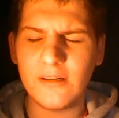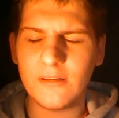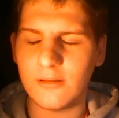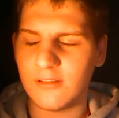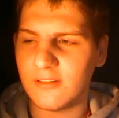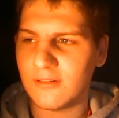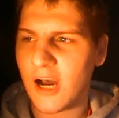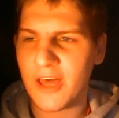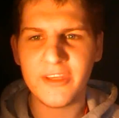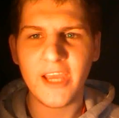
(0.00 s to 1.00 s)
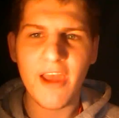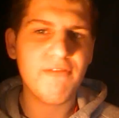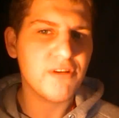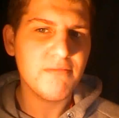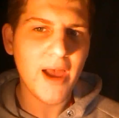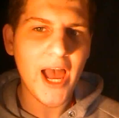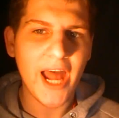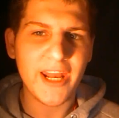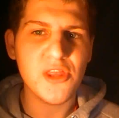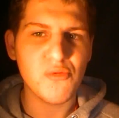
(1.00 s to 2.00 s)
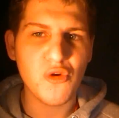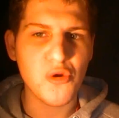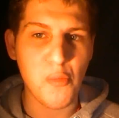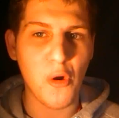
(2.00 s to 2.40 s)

Oh. I think every man in the room